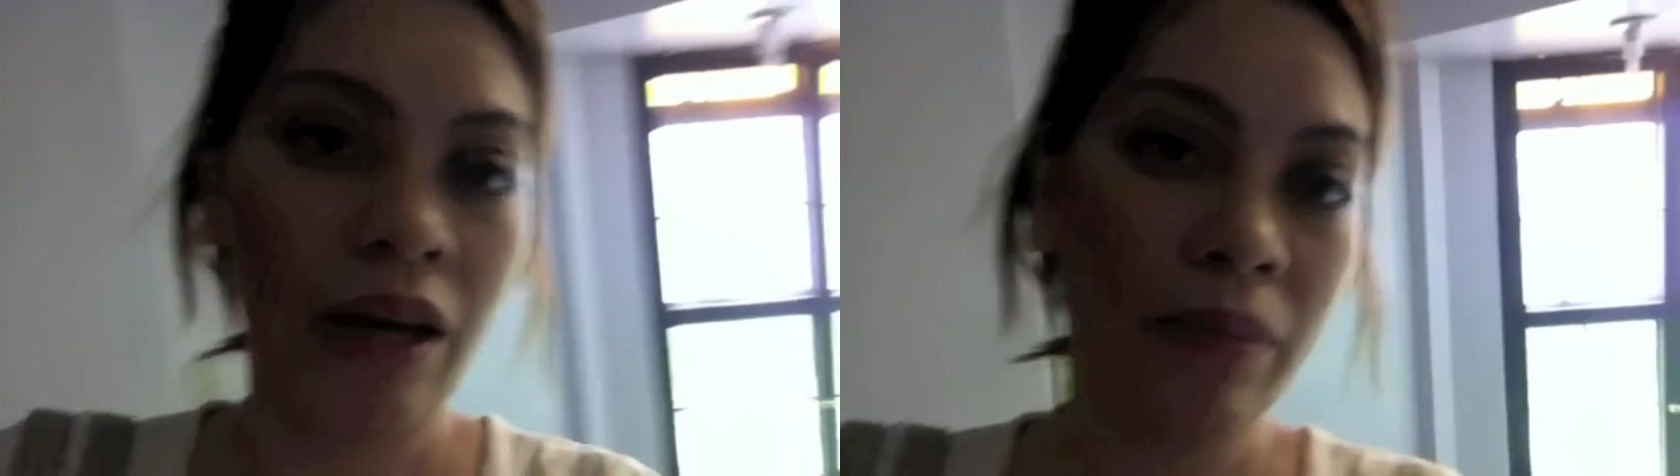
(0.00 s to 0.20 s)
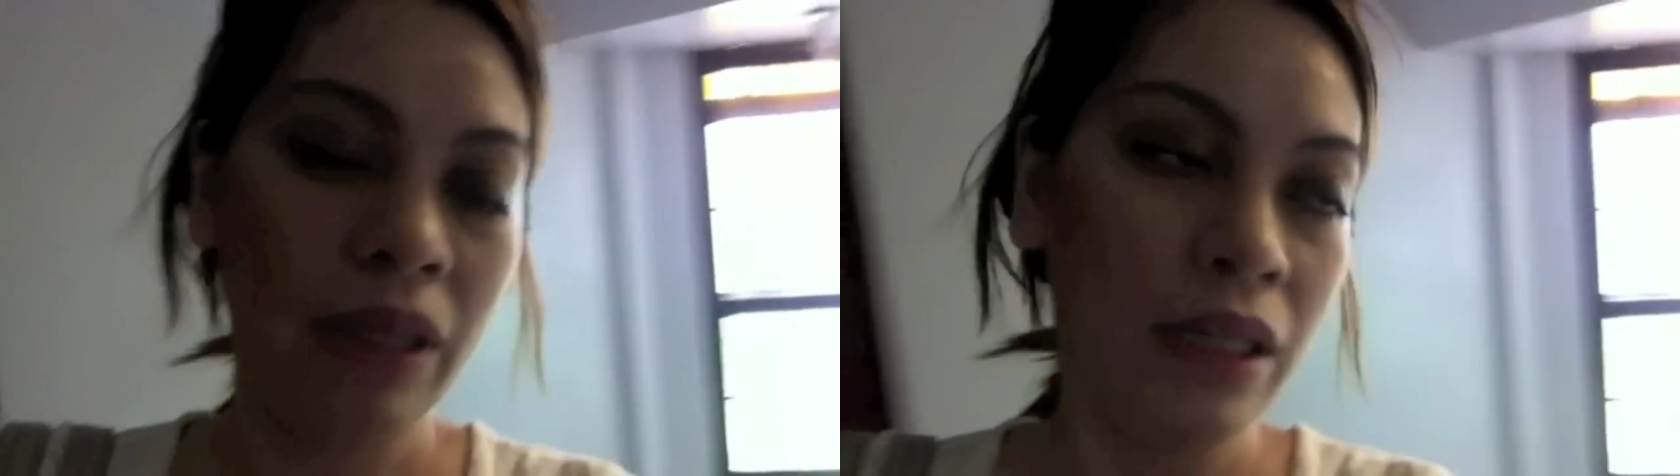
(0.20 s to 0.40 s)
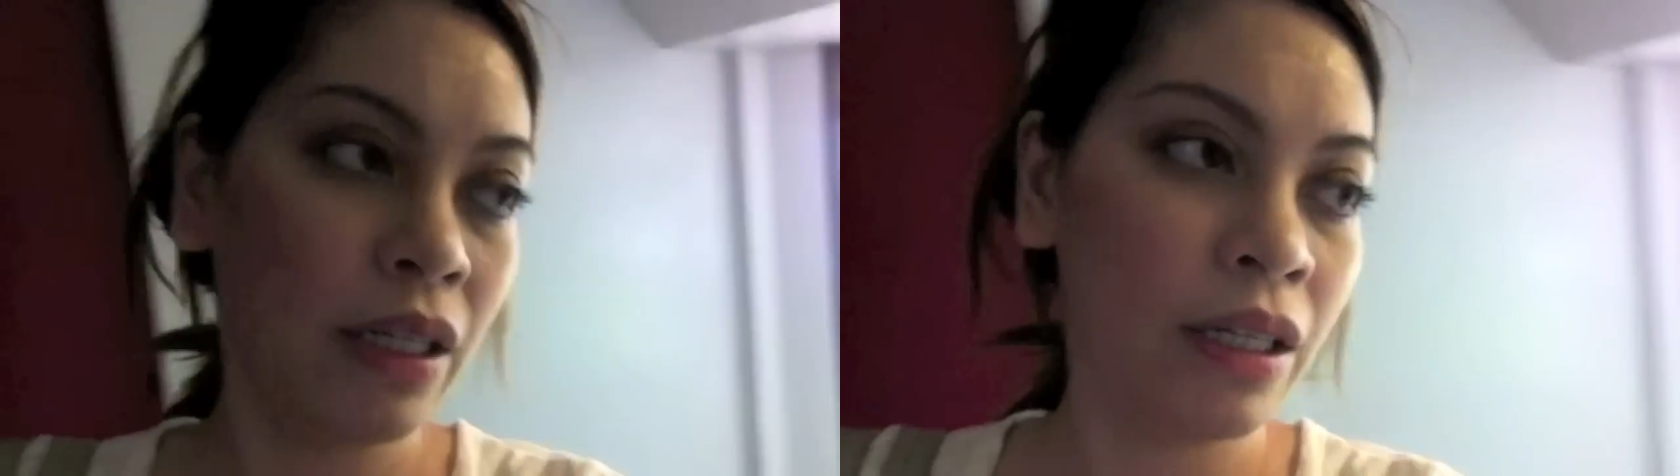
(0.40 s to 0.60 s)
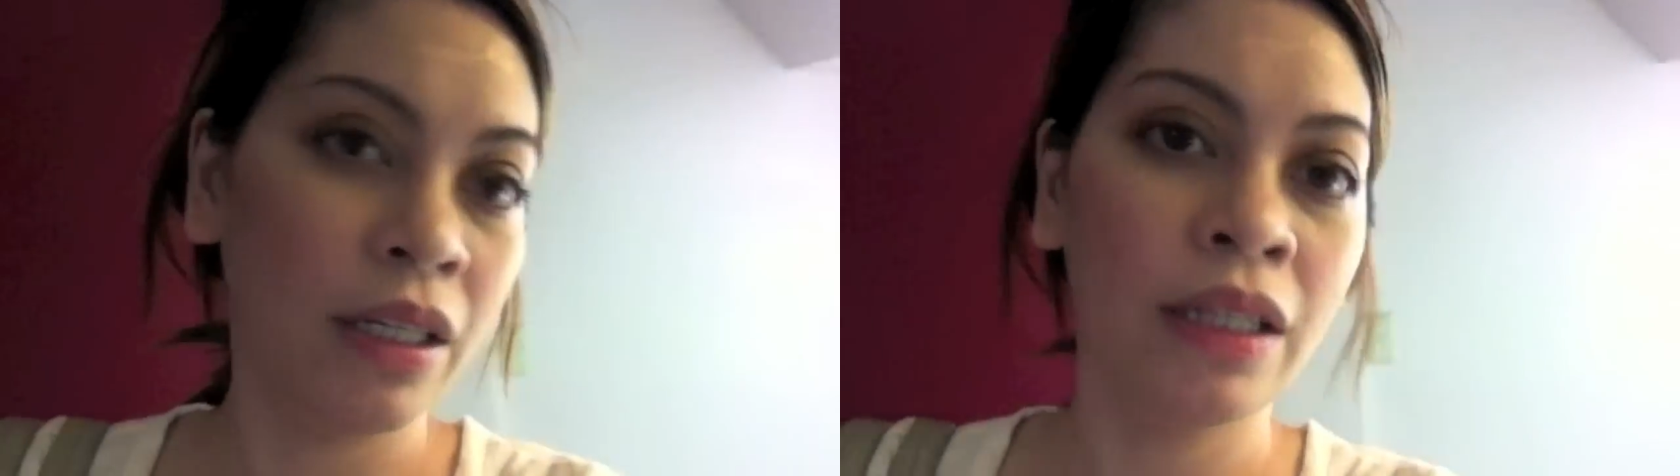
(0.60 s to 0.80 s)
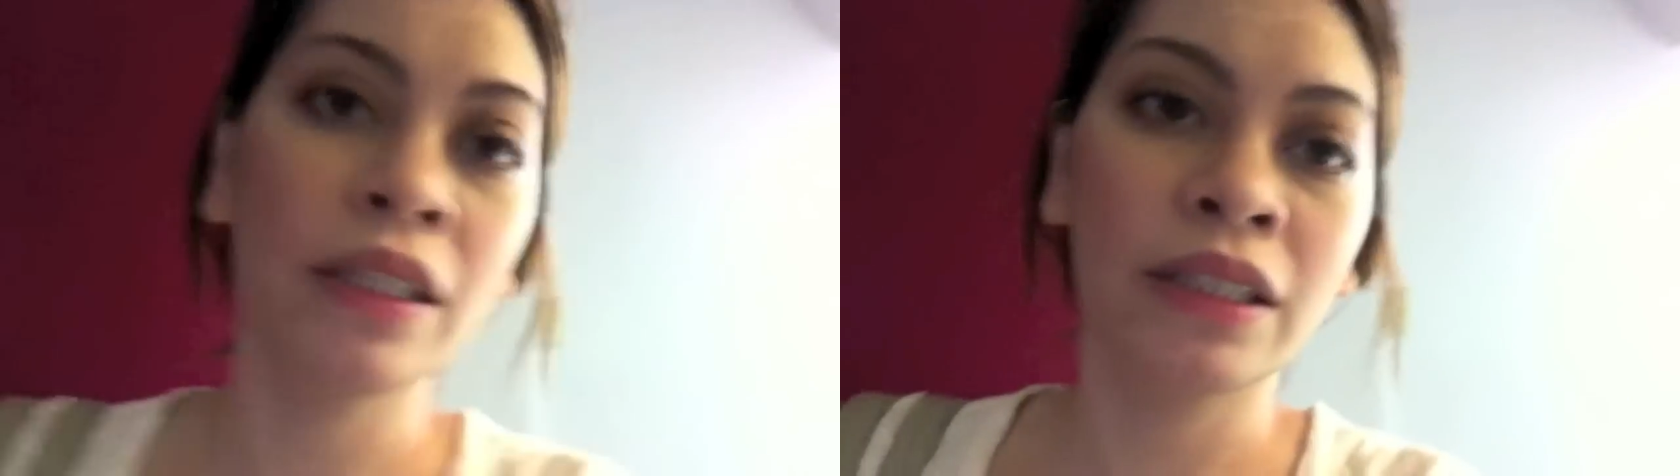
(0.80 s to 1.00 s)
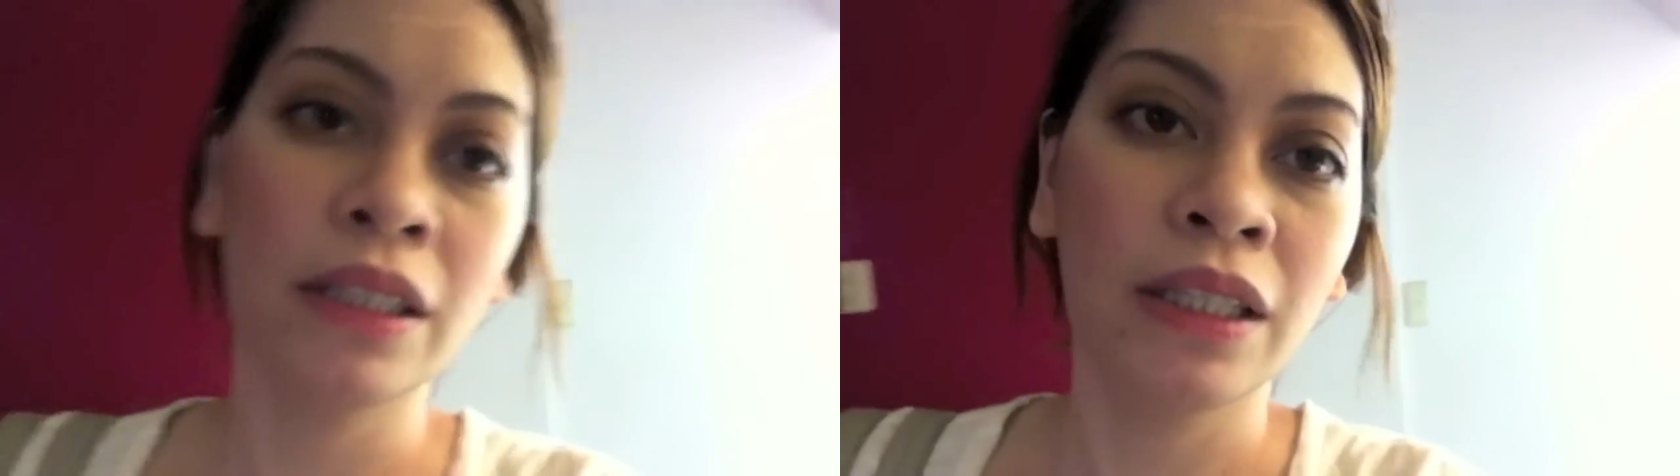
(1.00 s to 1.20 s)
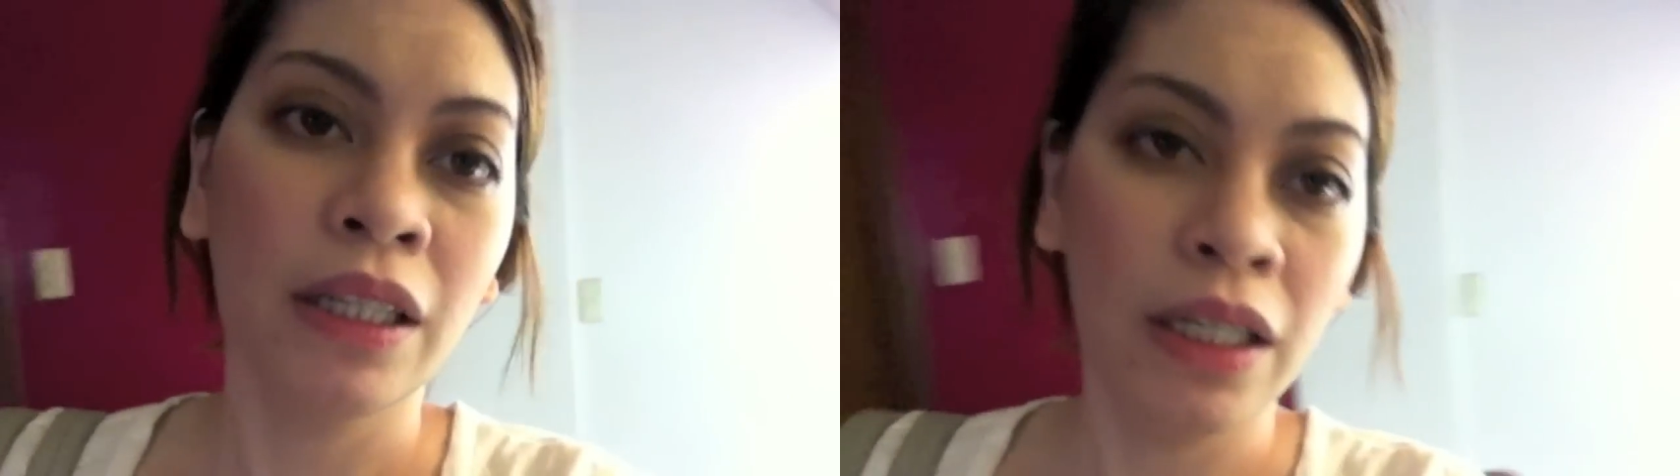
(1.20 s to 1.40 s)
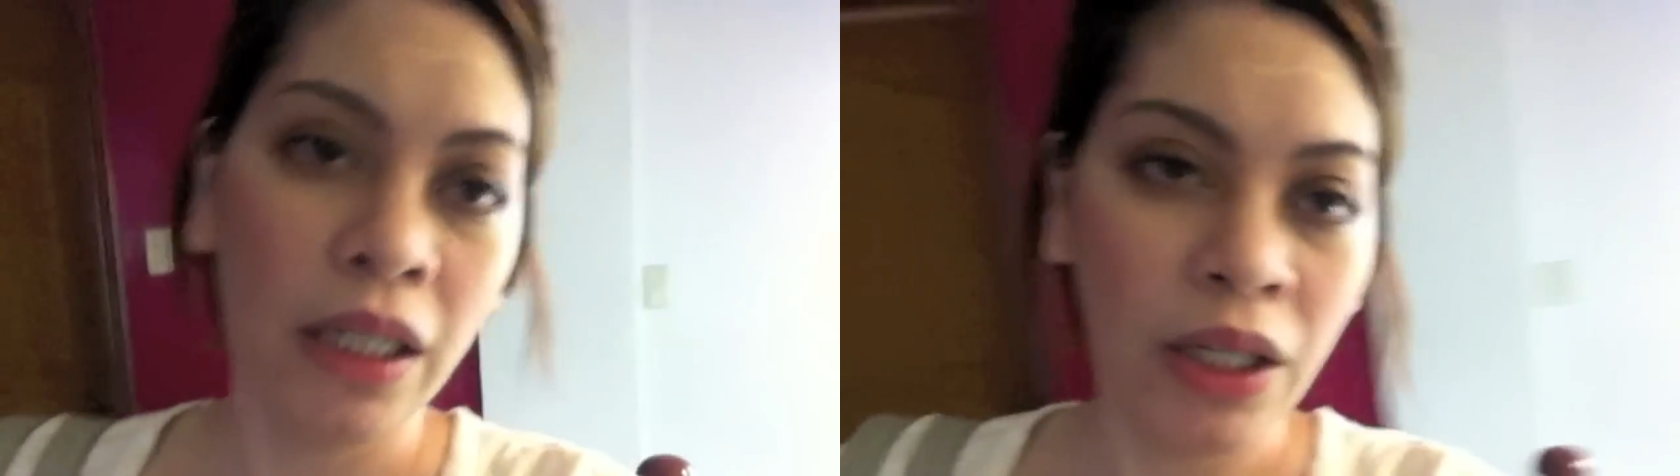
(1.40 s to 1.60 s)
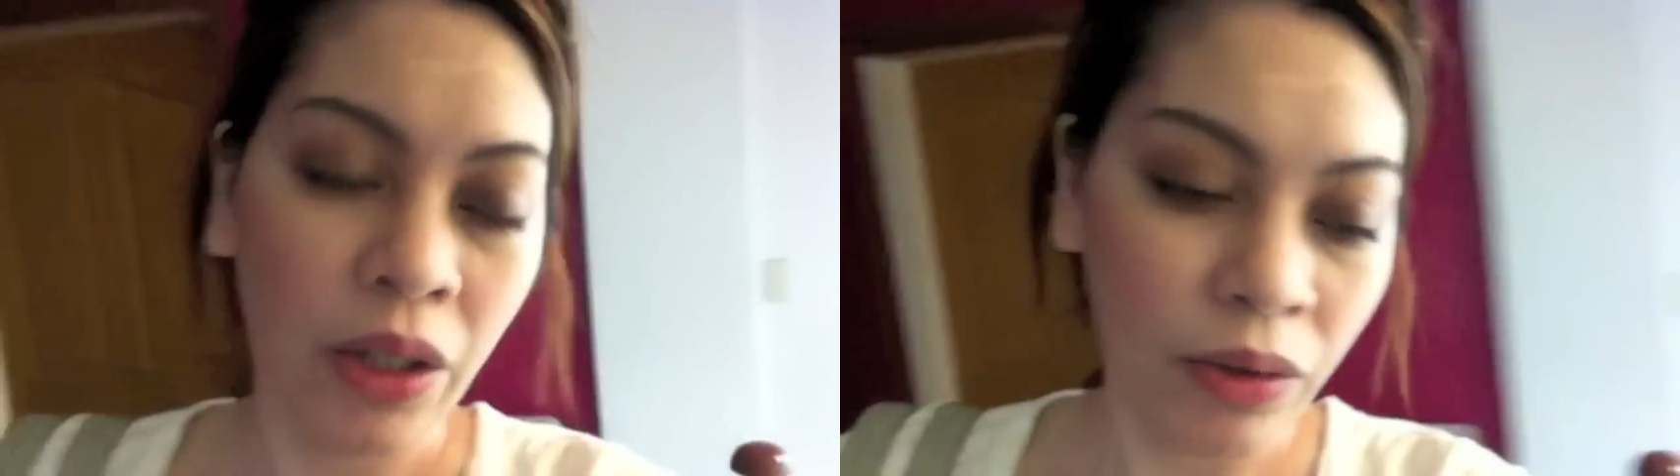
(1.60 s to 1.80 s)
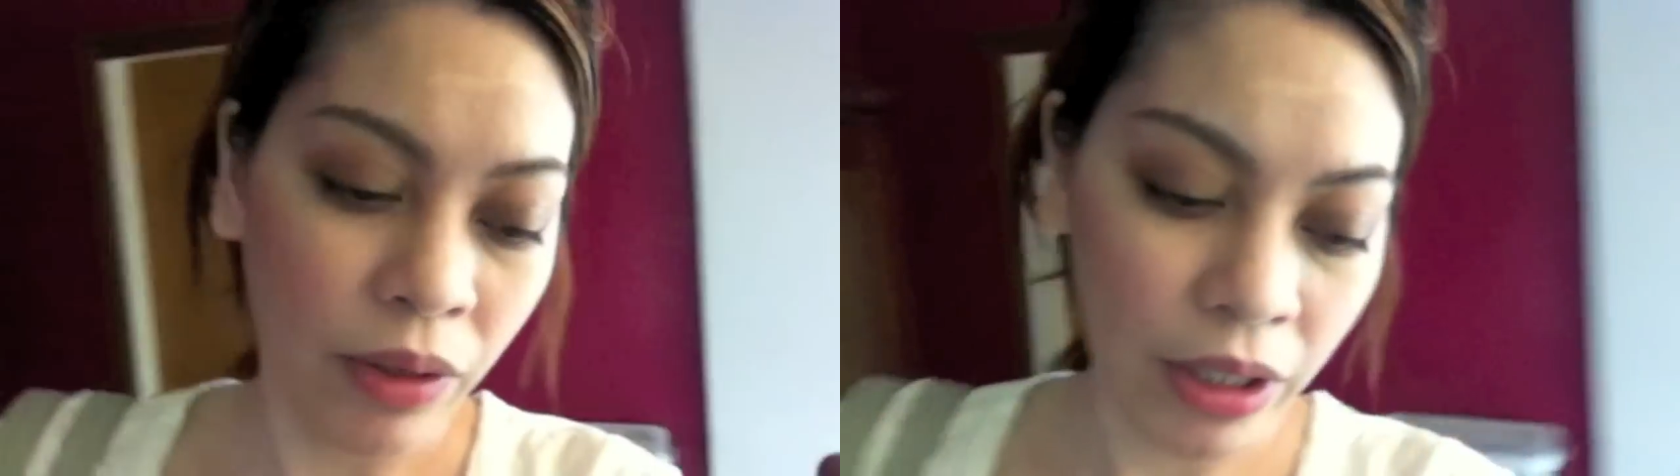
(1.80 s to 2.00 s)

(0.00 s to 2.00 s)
I'm gonna, what